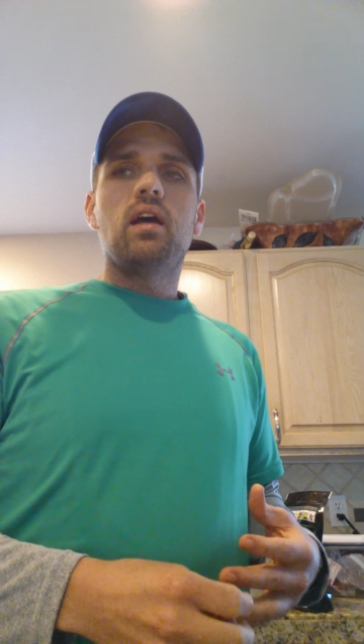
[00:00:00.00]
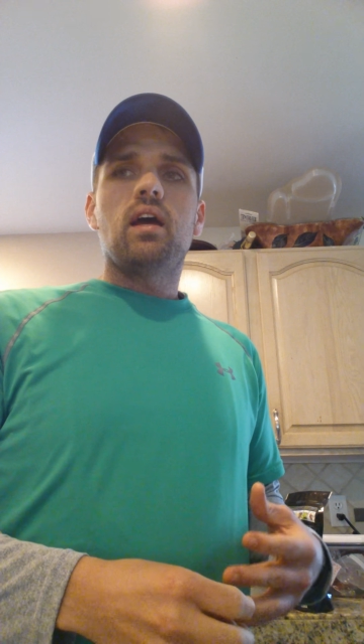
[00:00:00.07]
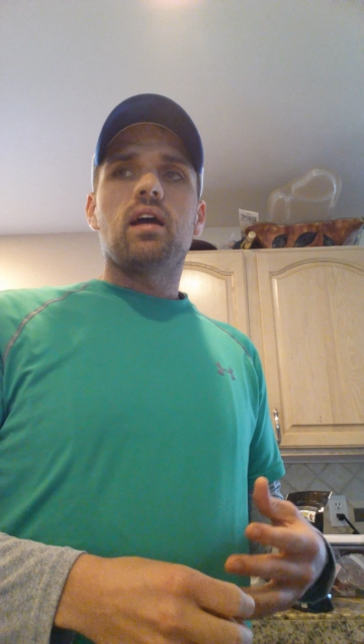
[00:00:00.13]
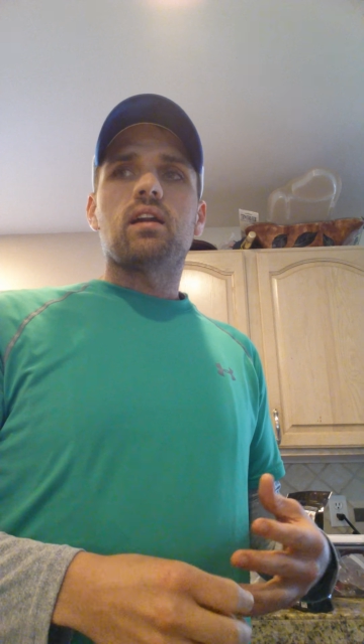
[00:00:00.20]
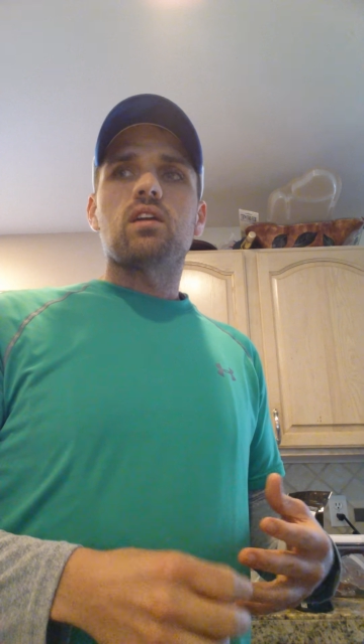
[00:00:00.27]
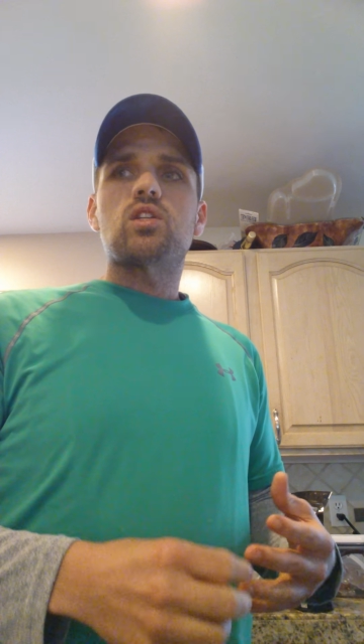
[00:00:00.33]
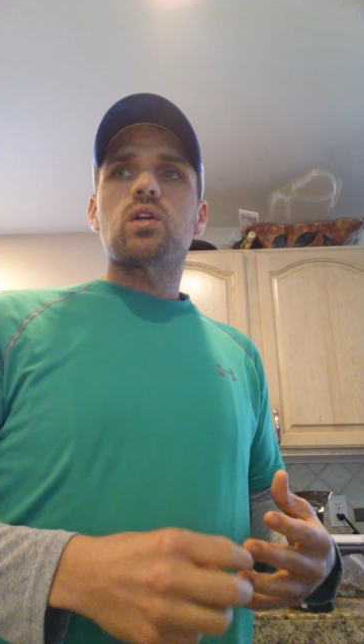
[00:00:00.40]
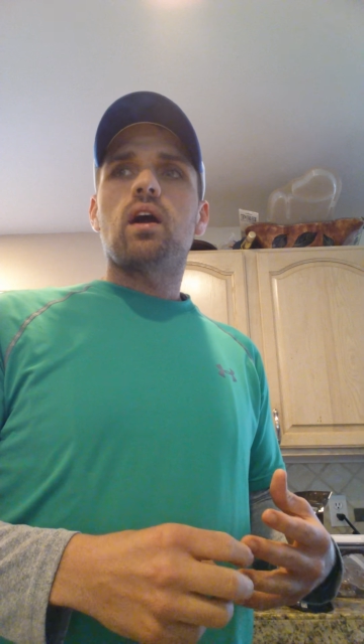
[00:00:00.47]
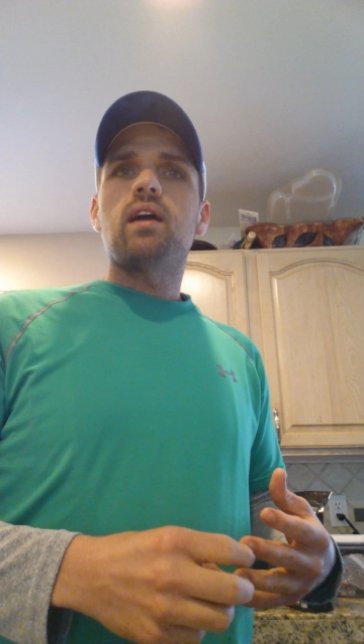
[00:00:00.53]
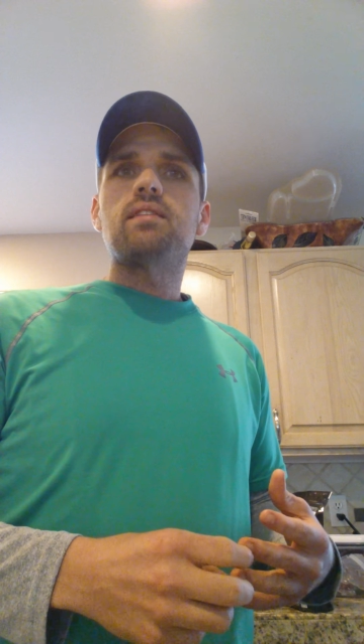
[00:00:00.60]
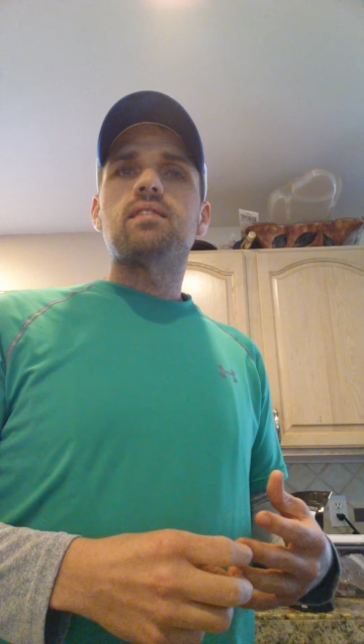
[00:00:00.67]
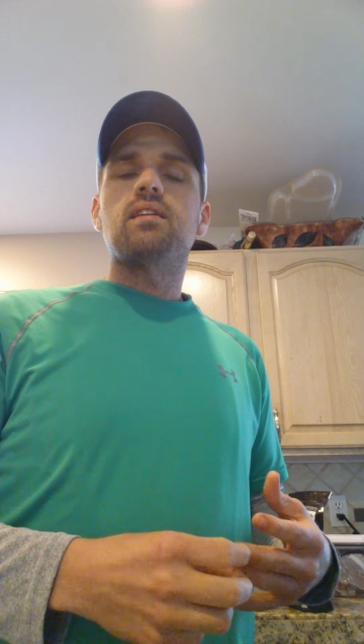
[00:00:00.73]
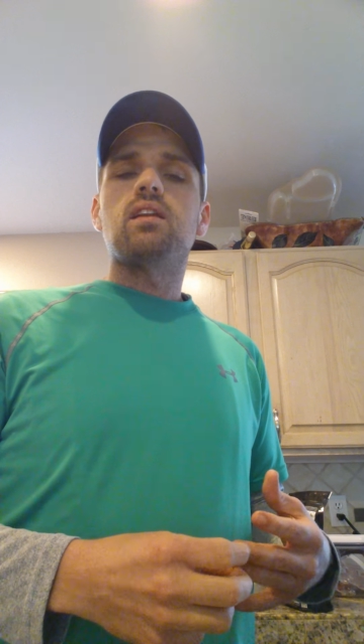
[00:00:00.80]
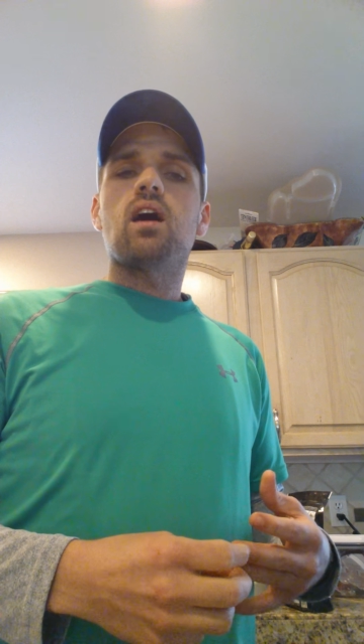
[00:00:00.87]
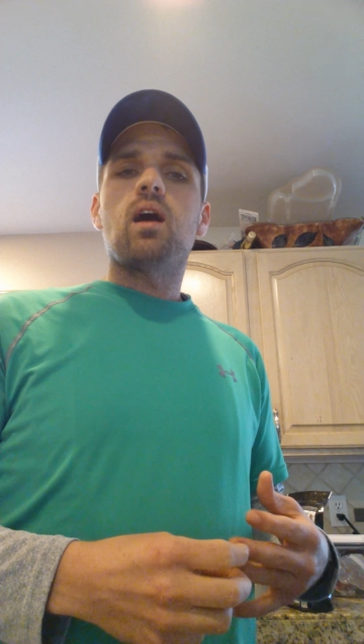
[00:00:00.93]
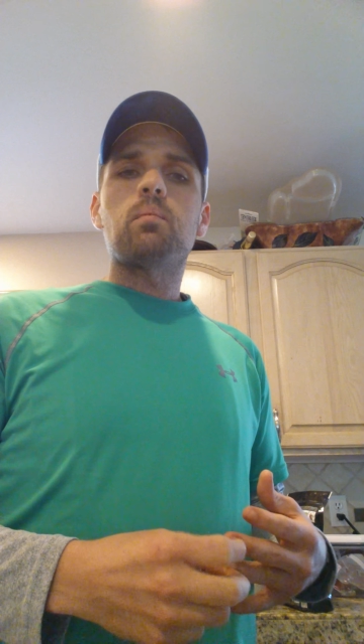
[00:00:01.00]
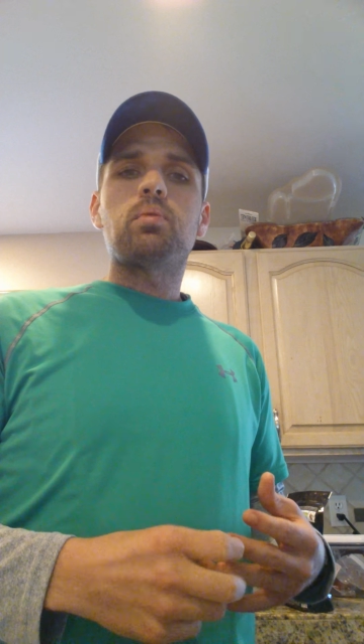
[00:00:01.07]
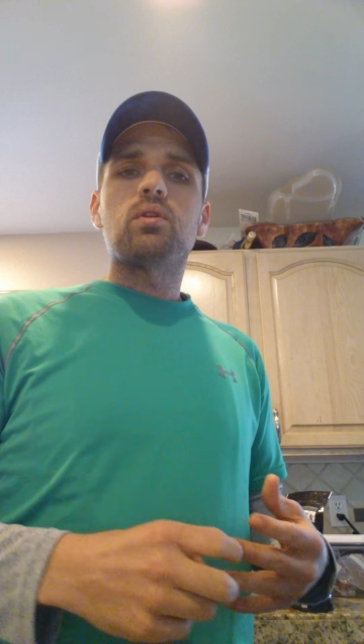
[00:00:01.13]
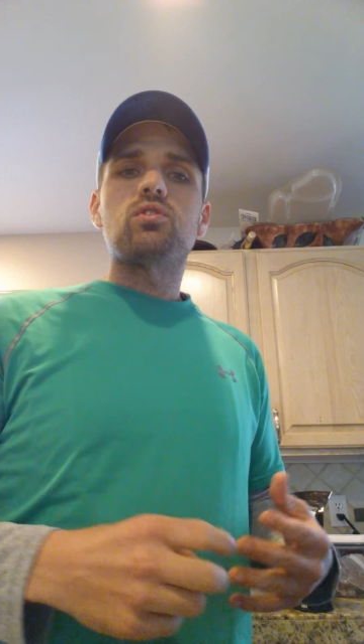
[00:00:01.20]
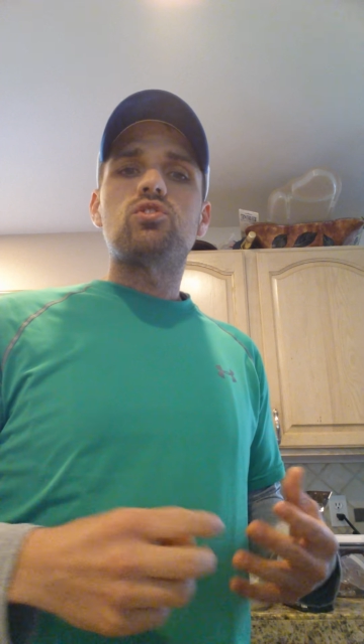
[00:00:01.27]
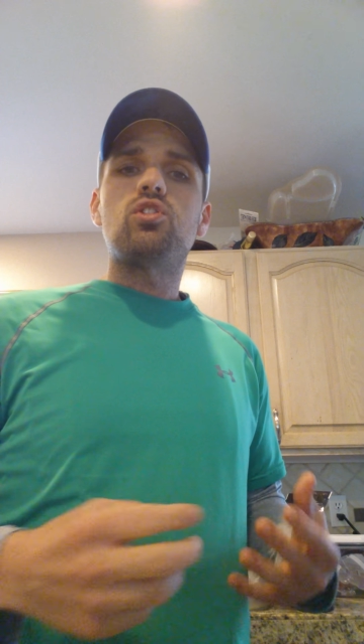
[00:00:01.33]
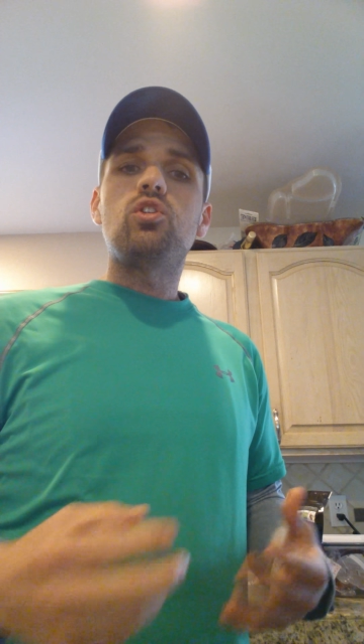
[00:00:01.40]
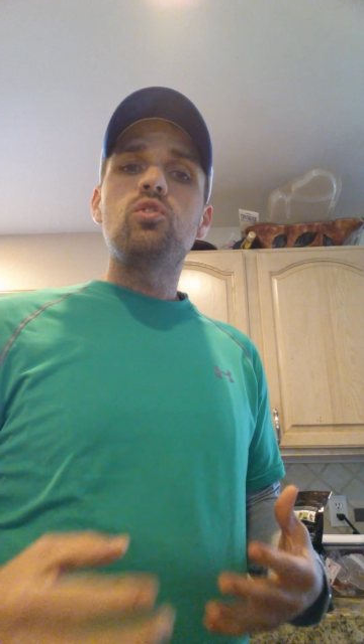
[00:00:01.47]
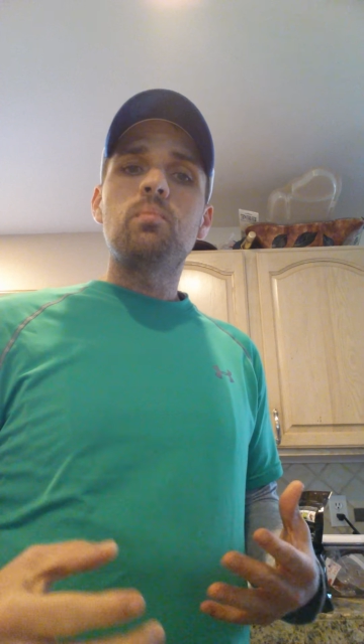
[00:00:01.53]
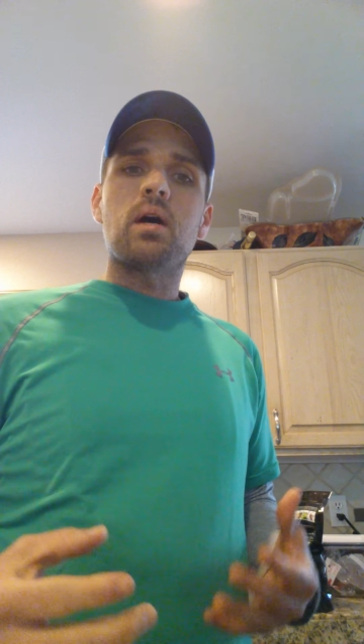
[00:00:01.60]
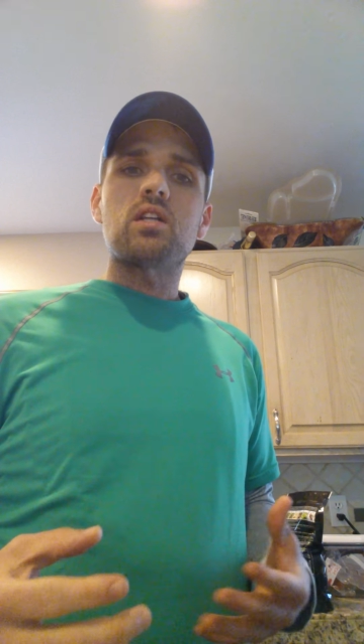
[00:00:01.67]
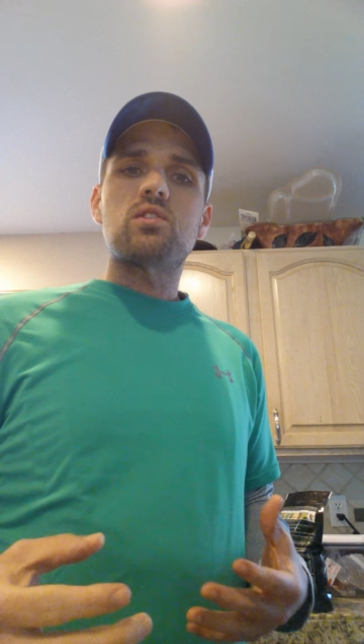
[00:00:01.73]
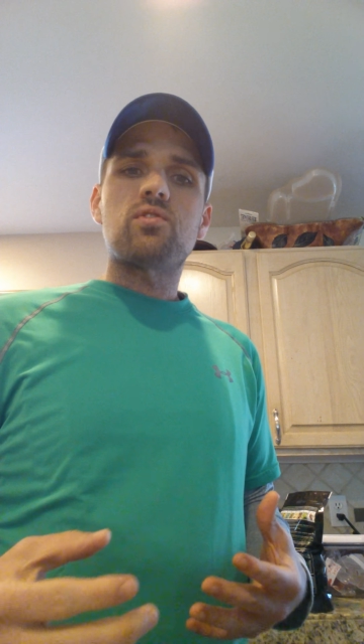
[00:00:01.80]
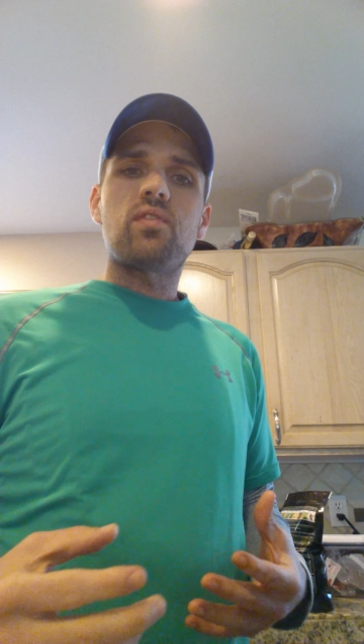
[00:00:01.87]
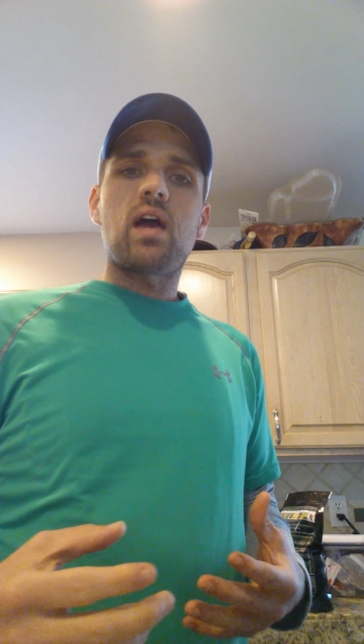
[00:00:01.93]
And I try to not put too
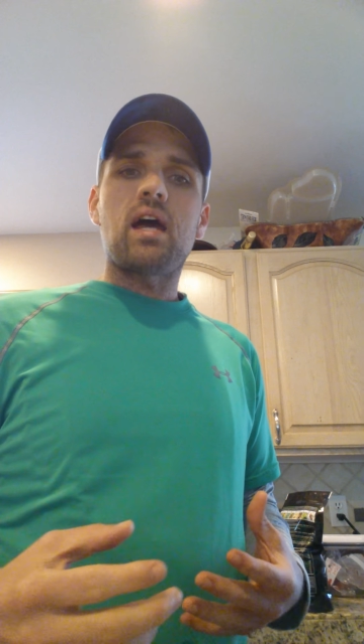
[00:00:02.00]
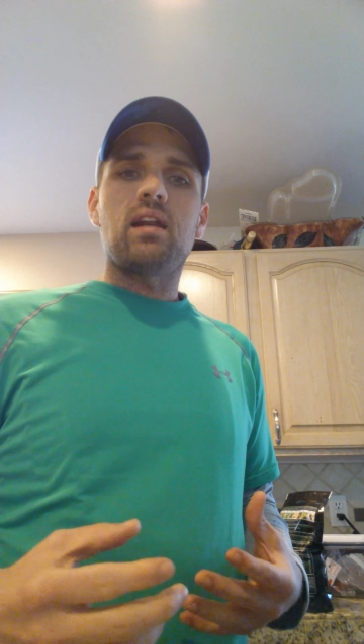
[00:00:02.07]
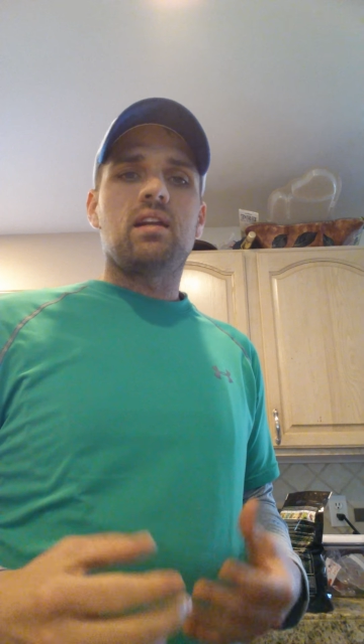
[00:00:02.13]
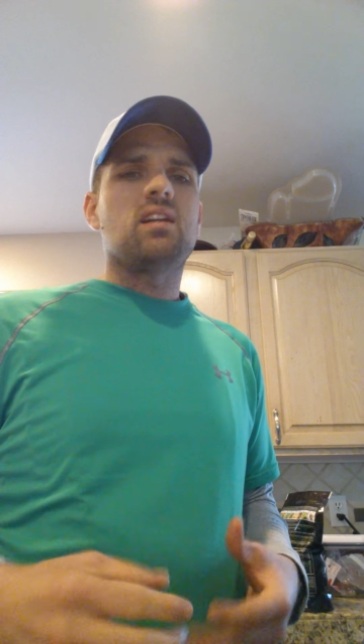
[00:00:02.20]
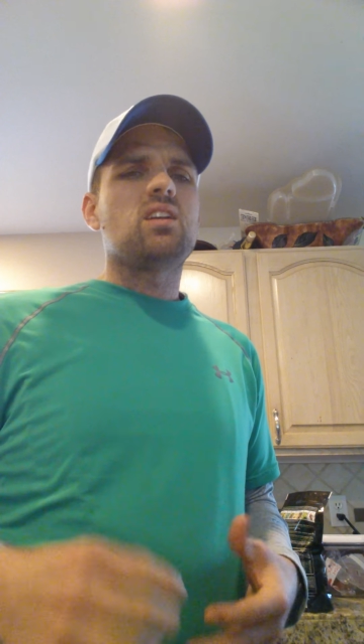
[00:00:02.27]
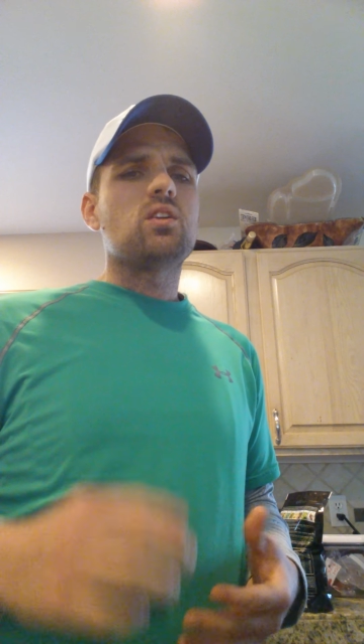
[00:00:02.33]
much fat in it.